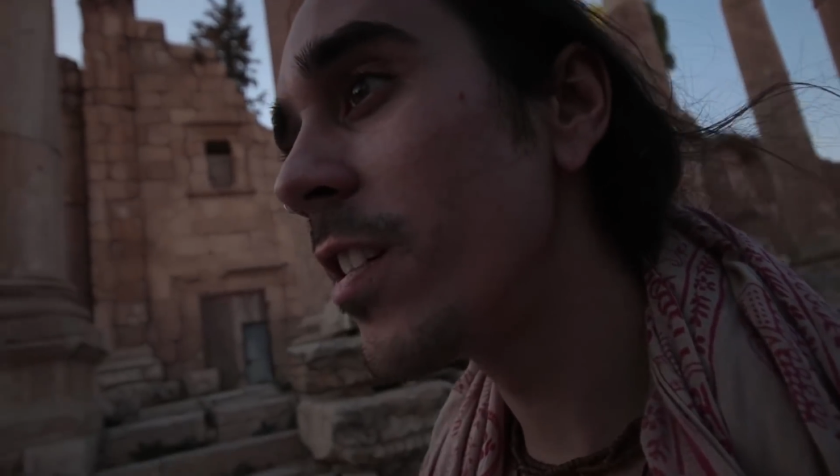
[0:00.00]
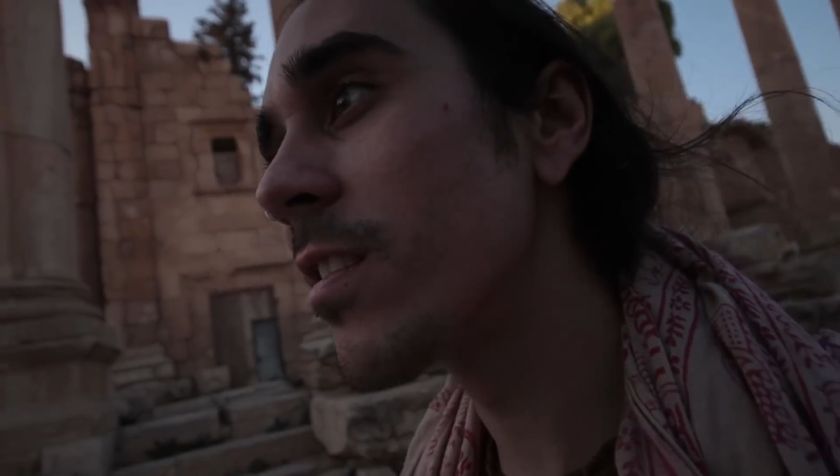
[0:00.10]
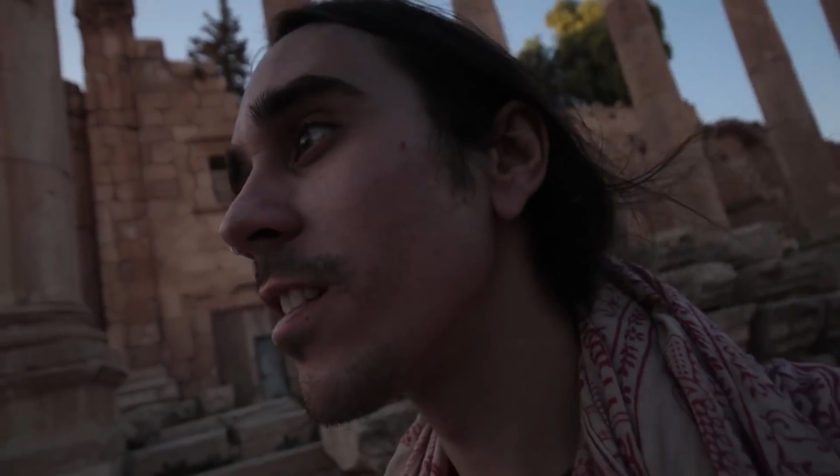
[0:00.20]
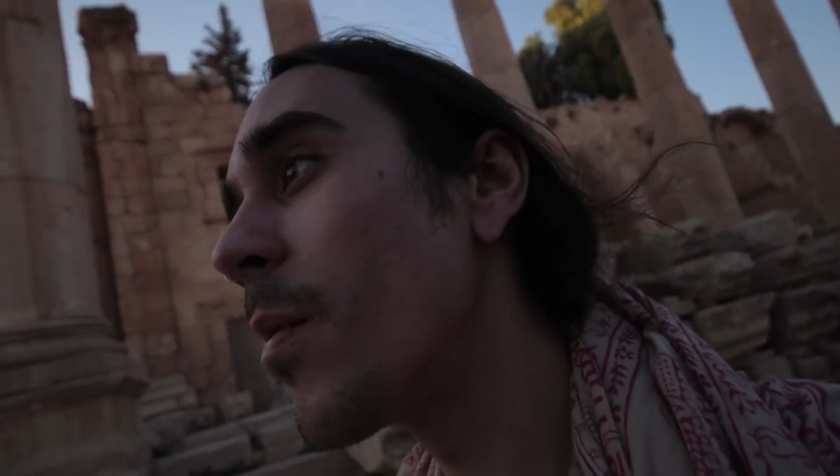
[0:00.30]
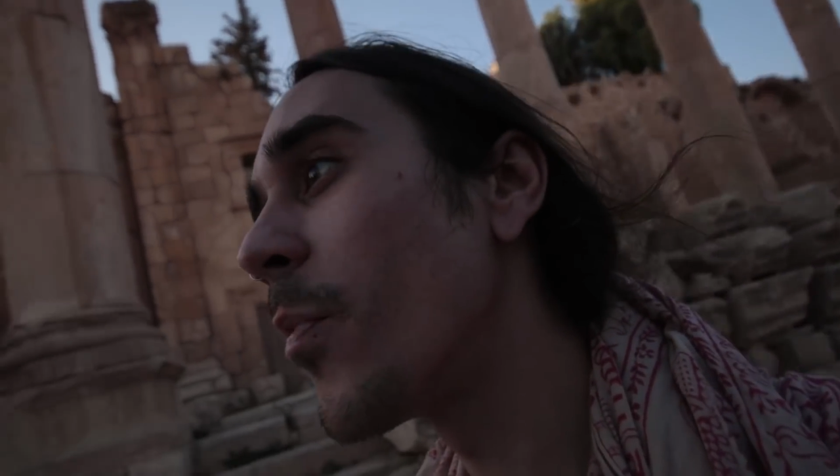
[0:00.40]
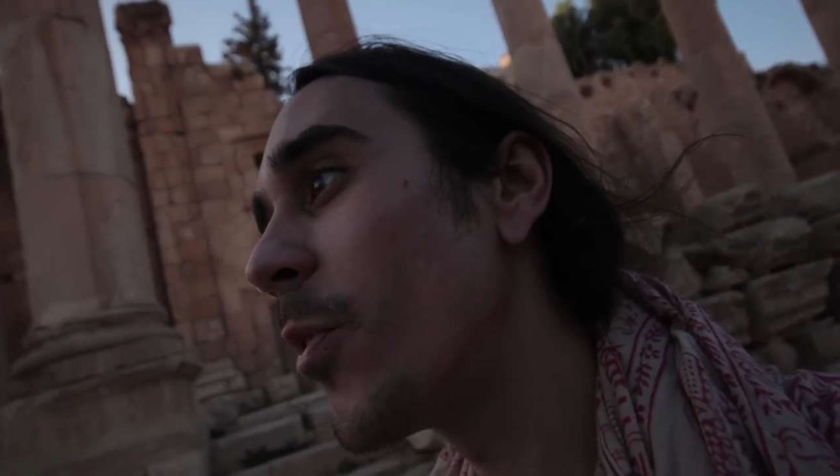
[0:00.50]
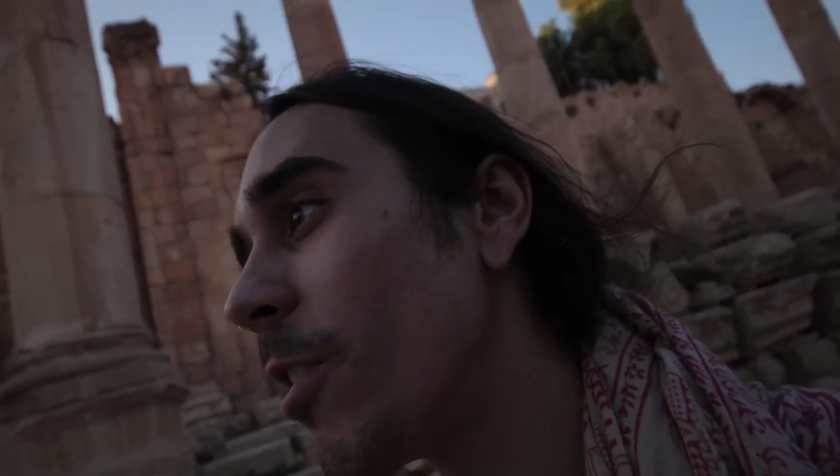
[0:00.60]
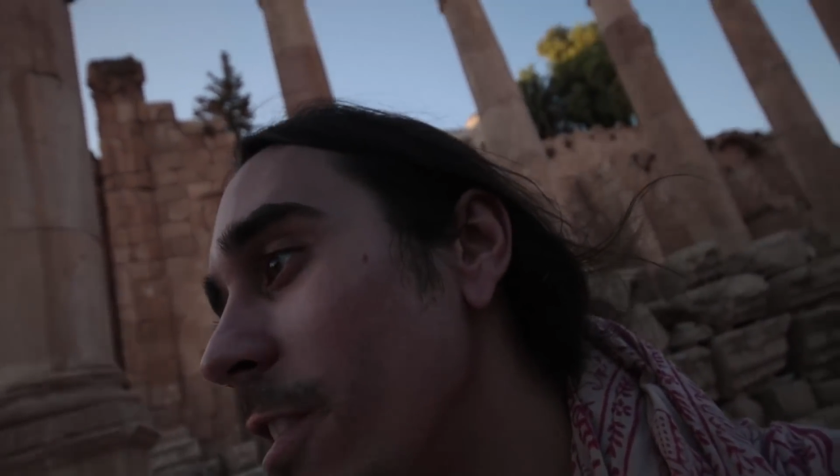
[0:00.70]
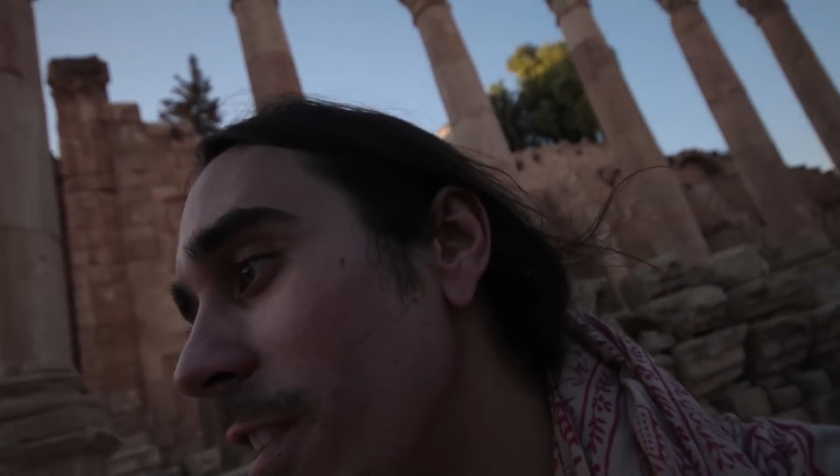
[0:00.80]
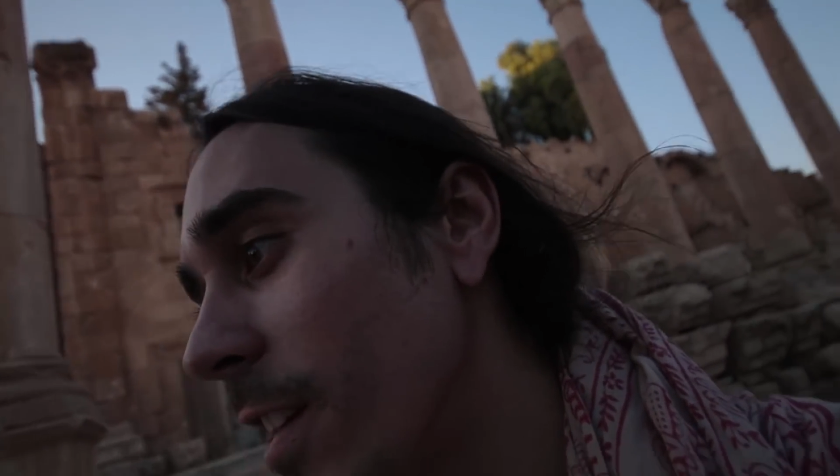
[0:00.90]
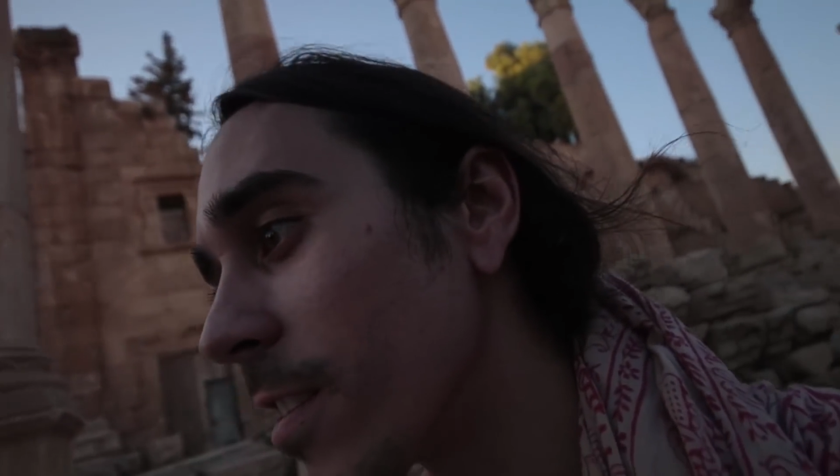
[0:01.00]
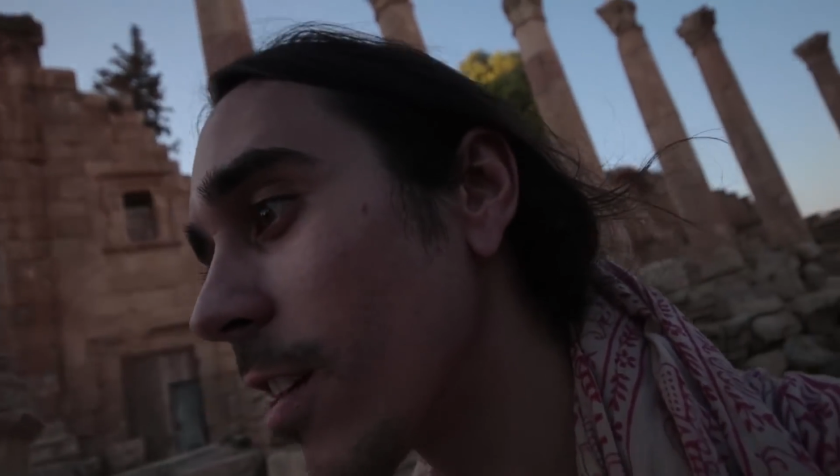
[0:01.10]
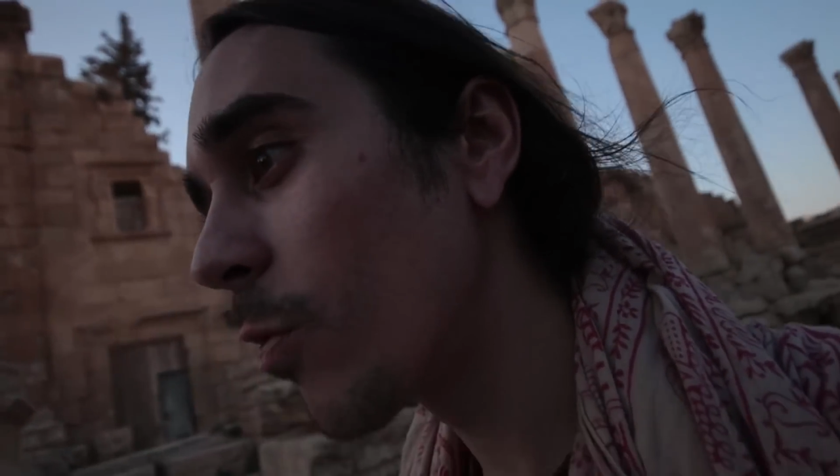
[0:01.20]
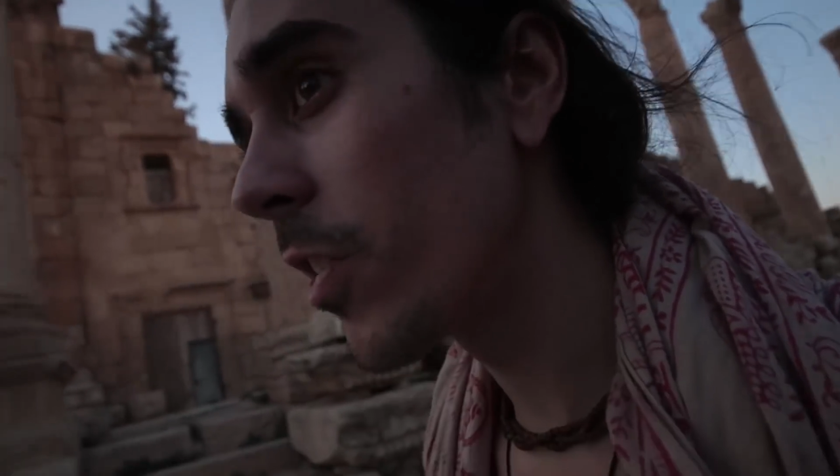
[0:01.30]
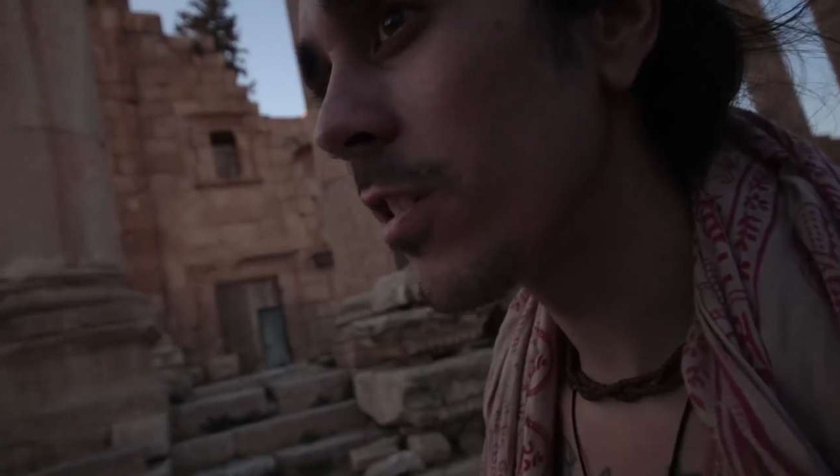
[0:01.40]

these temporary things that we